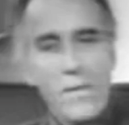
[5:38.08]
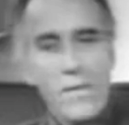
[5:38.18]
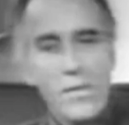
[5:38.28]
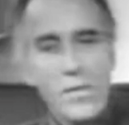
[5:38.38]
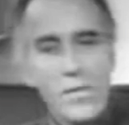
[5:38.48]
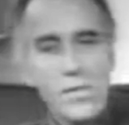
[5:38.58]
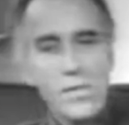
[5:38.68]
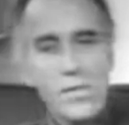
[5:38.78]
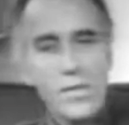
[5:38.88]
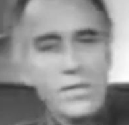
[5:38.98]
whether it's
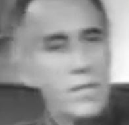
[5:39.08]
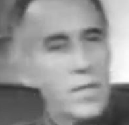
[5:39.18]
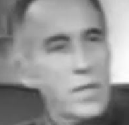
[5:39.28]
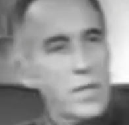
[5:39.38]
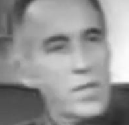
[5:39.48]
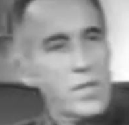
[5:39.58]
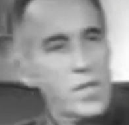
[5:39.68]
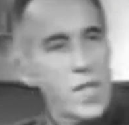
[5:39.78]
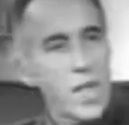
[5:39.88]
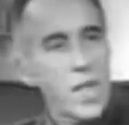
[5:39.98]
to gratify their own
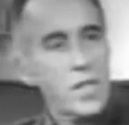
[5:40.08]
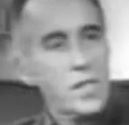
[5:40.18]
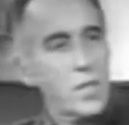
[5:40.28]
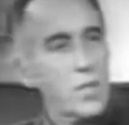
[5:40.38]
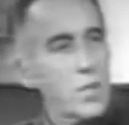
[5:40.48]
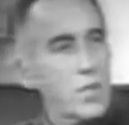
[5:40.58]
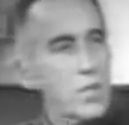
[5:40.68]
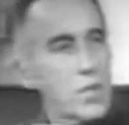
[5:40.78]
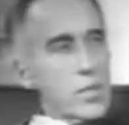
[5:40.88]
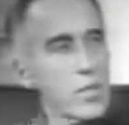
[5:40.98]
desires or
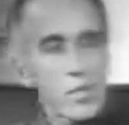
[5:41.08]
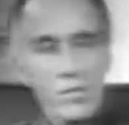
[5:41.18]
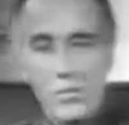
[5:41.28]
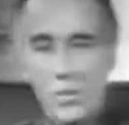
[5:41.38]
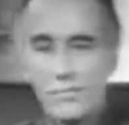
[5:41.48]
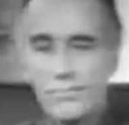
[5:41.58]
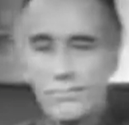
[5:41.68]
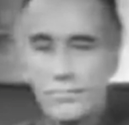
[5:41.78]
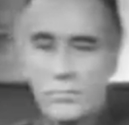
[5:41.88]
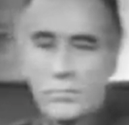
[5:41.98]
whether it's to
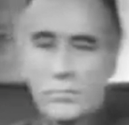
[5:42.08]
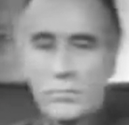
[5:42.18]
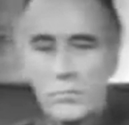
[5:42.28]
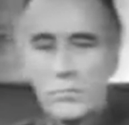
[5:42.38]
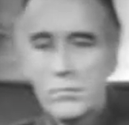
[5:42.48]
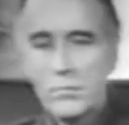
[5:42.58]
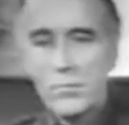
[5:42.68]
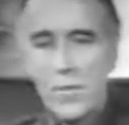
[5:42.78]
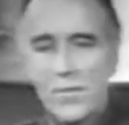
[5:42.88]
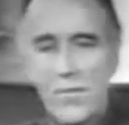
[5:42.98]

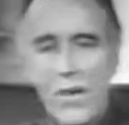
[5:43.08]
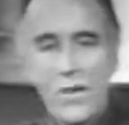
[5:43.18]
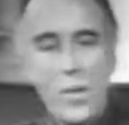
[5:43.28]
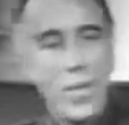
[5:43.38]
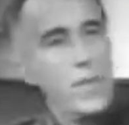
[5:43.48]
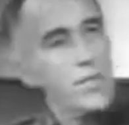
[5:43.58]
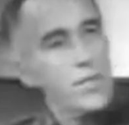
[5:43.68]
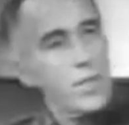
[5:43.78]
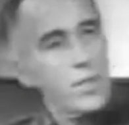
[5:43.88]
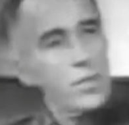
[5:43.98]
find a way out
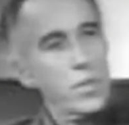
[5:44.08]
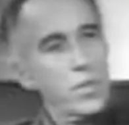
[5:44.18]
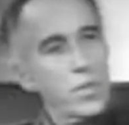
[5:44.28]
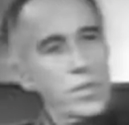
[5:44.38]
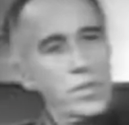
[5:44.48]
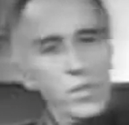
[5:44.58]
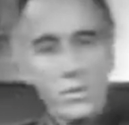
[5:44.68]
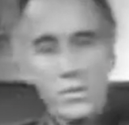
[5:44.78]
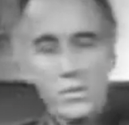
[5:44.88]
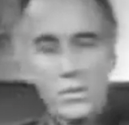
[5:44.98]
of their own loneliness,
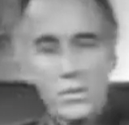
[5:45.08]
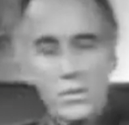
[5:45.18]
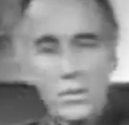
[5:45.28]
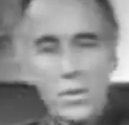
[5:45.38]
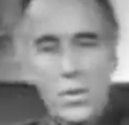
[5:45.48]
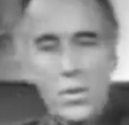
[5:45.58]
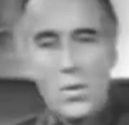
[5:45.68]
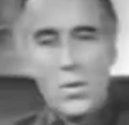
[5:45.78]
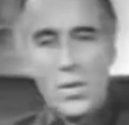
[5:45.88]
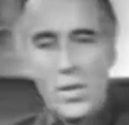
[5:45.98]

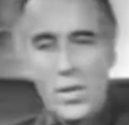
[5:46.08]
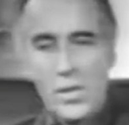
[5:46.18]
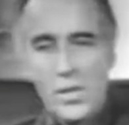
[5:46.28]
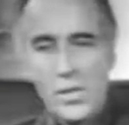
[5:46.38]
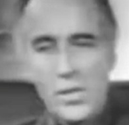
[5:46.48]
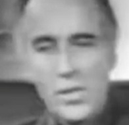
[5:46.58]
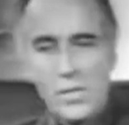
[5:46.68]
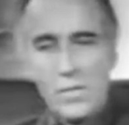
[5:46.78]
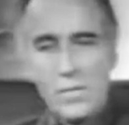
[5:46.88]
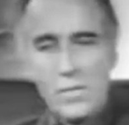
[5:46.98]
or whether it is
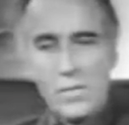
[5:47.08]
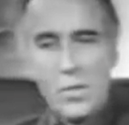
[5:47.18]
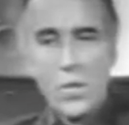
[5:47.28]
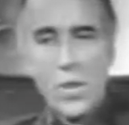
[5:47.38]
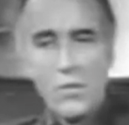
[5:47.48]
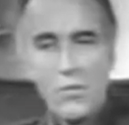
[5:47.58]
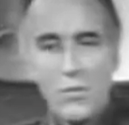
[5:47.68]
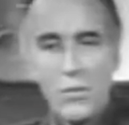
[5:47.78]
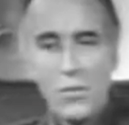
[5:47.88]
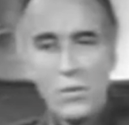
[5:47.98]
looking
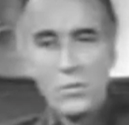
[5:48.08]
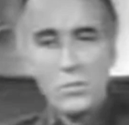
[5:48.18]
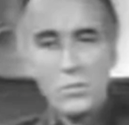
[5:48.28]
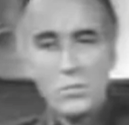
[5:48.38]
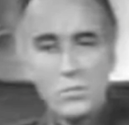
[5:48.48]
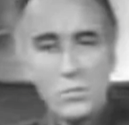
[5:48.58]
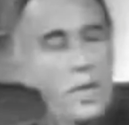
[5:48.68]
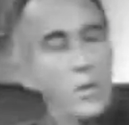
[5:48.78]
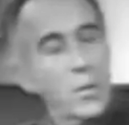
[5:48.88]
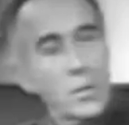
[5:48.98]
for
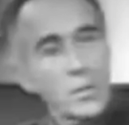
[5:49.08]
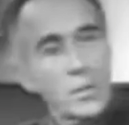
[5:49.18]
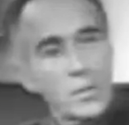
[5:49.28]
power